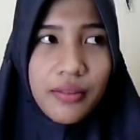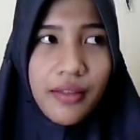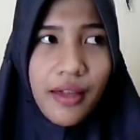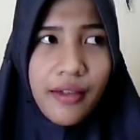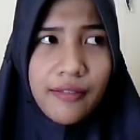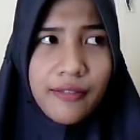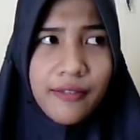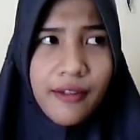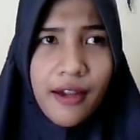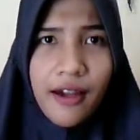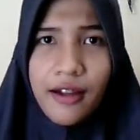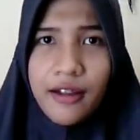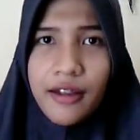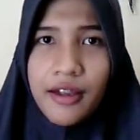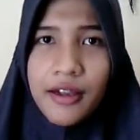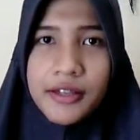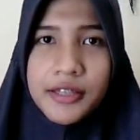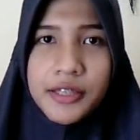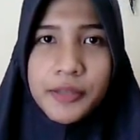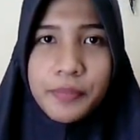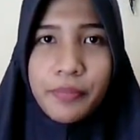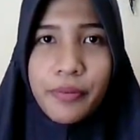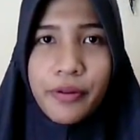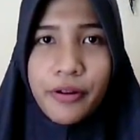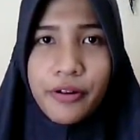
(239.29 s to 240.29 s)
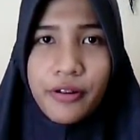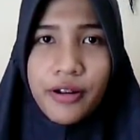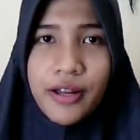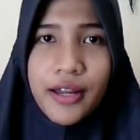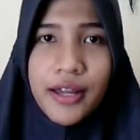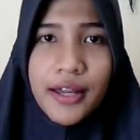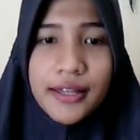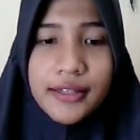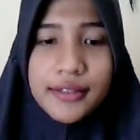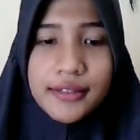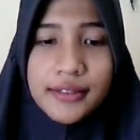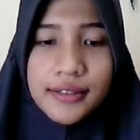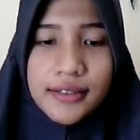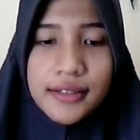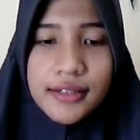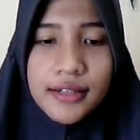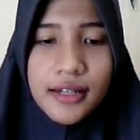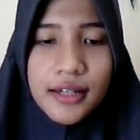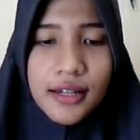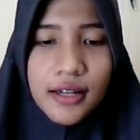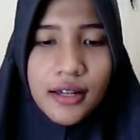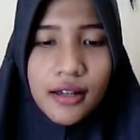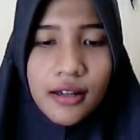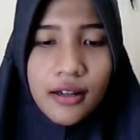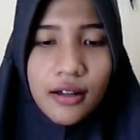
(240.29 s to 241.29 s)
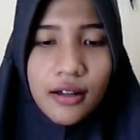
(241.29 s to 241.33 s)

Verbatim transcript: that I experienced